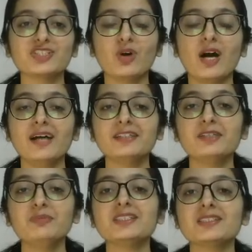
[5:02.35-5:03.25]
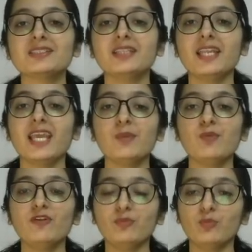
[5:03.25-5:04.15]
So Artemis is the name
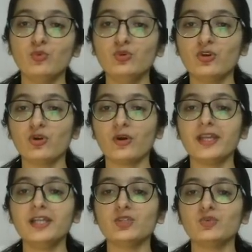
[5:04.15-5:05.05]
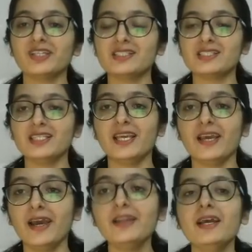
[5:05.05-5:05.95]
of moon rocket. You can see
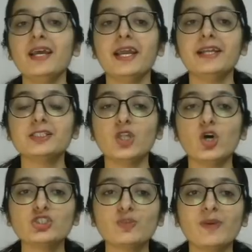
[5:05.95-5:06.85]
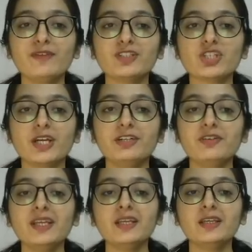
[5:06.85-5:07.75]
here. It is launched by which
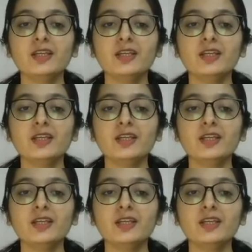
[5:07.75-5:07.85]
country?